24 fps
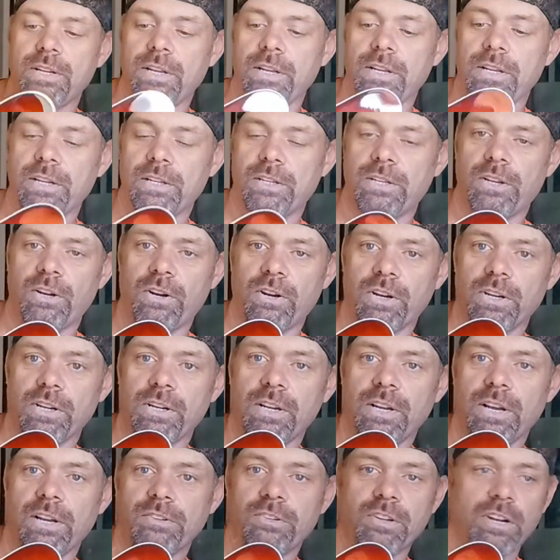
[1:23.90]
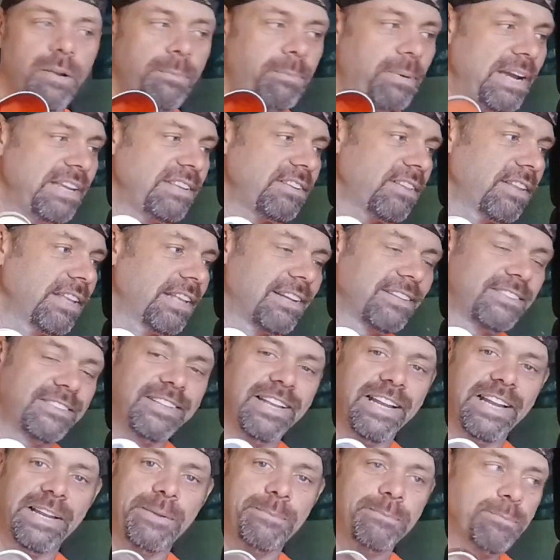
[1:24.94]
guitar. So they're basically the
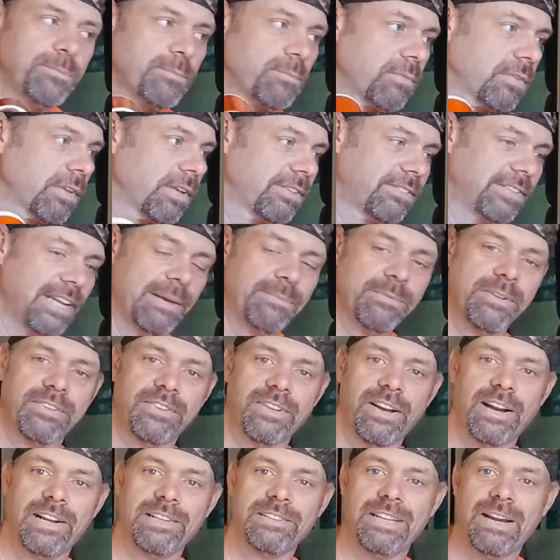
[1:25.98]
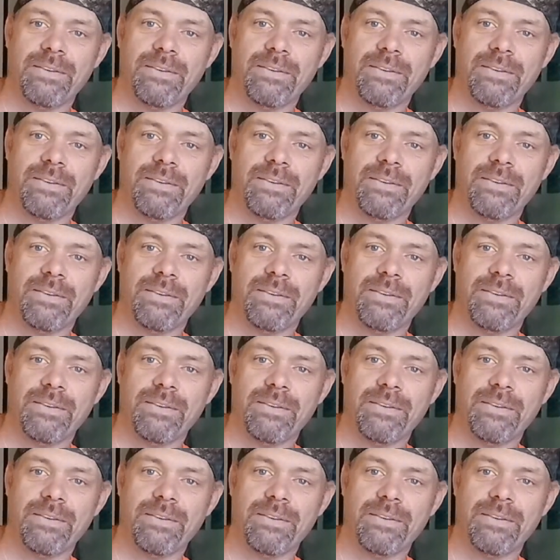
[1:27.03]
same design.